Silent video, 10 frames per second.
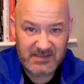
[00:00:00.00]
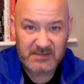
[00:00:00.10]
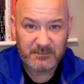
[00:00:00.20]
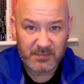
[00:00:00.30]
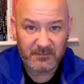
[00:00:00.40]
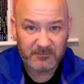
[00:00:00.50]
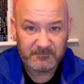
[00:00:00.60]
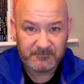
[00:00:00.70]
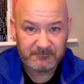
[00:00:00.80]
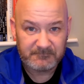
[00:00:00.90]
simple.
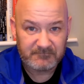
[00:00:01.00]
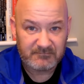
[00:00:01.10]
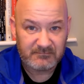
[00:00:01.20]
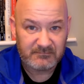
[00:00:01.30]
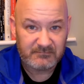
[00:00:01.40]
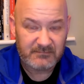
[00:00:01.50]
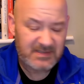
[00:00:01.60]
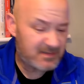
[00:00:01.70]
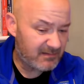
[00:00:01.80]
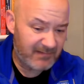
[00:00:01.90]

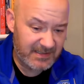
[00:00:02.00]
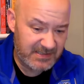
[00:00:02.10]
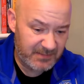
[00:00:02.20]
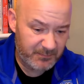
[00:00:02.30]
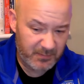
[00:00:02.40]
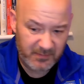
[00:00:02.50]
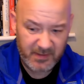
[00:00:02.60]
Still great simple.